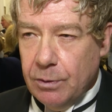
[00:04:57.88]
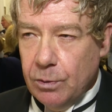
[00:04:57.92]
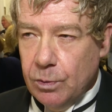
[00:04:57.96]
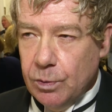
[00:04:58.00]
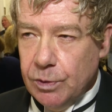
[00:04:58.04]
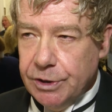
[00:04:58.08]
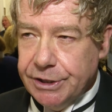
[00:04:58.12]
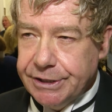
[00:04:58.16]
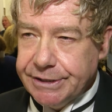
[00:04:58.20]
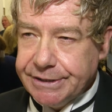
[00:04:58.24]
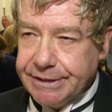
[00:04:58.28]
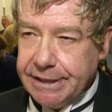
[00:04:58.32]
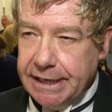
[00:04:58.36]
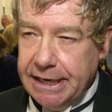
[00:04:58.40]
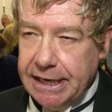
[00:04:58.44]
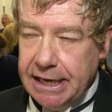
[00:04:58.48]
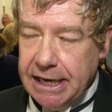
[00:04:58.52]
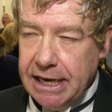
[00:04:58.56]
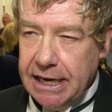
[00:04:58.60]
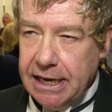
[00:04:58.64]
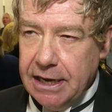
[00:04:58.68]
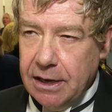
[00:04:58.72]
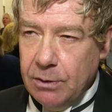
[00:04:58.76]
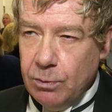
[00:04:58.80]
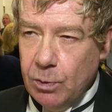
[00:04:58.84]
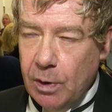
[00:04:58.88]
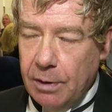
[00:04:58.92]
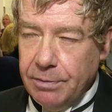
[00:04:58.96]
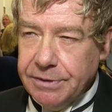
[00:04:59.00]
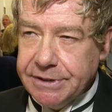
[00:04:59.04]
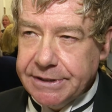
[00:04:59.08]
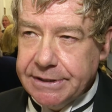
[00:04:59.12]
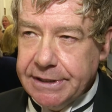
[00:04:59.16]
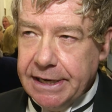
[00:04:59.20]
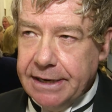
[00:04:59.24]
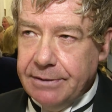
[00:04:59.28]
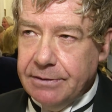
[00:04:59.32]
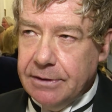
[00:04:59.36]
was what
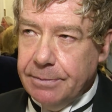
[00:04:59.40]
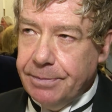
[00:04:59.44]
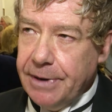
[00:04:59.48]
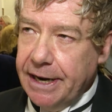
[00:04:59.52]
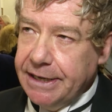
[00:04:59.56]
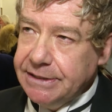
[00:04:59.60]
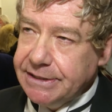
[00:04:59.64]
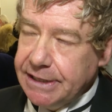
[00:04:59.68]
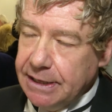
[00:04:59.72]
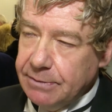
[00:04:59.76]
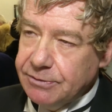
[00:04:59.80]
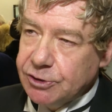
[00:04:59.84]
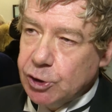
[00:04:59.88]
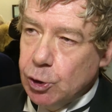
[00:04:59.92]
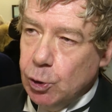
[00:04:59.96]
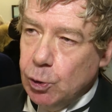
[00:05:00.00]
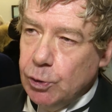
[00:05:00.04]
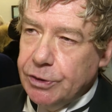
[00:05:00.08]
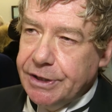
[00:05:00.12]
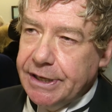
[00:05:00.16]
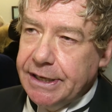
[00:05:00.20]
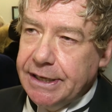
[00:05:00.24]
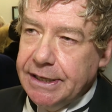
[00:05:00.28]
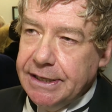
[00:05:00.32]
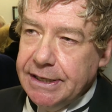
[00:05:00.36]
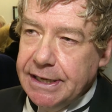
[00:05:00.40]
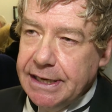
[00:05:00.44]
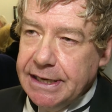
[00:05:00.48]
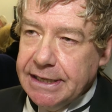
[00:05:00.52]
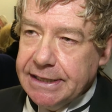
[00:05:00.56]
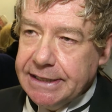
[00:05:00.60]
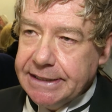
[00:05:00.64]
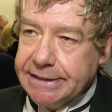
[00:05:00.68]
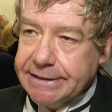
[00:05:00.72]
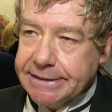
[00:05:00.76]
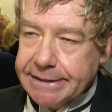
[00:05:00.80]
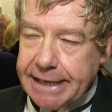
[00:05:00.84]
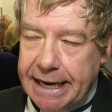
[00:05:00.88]
was the name of the painting? It was called
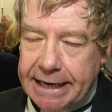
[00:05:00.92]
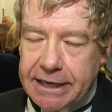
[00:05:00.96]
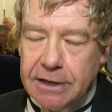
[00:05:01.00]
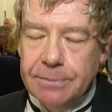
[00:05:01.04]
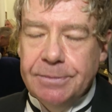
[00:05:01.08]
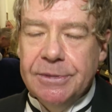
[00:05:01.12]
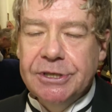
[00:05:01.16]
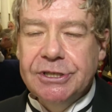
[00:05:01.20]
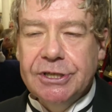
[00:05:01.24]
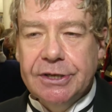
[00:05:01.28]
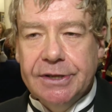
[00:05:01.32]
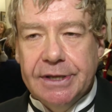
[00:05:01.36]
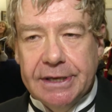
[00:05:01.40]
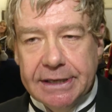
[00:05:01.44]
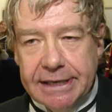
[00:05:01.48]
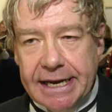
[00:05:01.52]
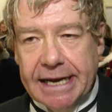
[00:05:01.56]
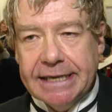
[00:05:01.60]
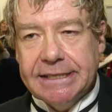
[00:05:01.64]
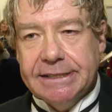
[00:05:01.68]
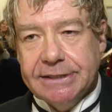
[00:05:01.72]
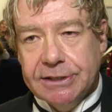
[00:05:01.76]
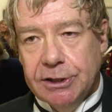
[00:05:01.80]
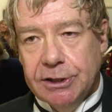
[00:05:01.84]
the Sacrament of the Last